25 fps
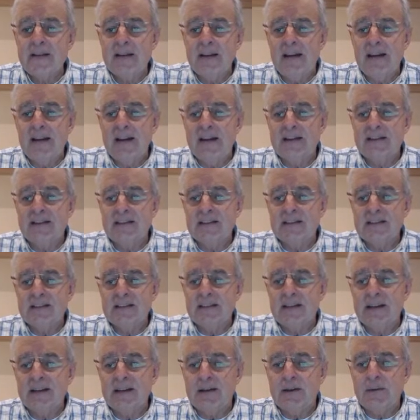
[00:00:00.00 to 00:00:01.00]
and
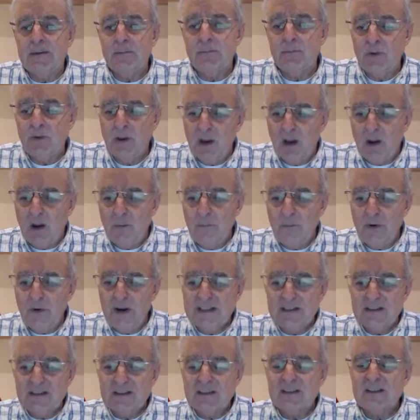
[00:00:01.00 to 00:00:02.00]
I'm
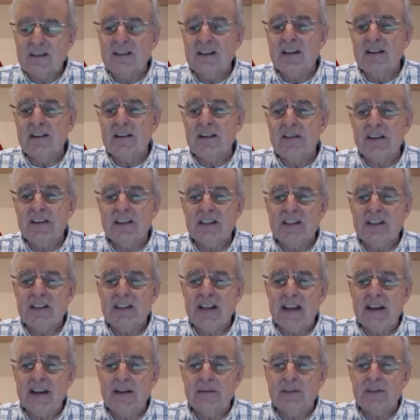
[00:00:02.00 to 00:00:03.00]
waiting to see a nice
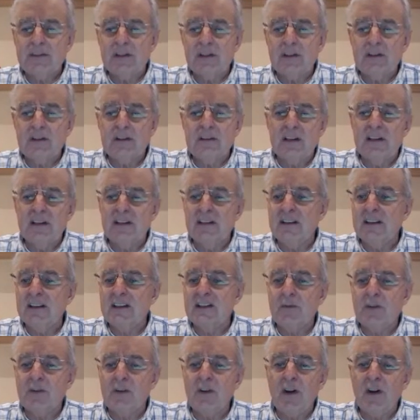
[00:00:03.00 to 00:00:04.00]
downturn in
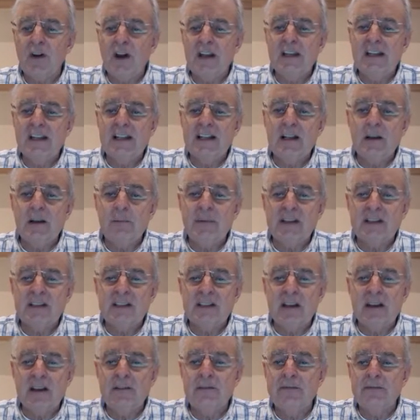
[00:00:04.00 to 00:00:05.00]
this. We've got a little bit
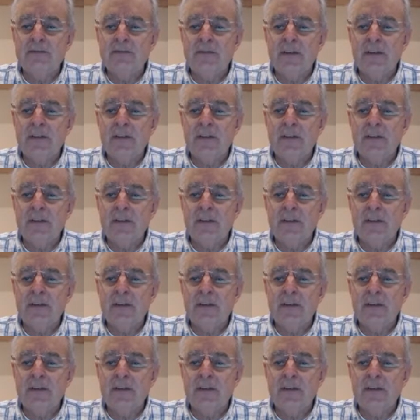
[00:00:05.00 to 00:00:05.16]
of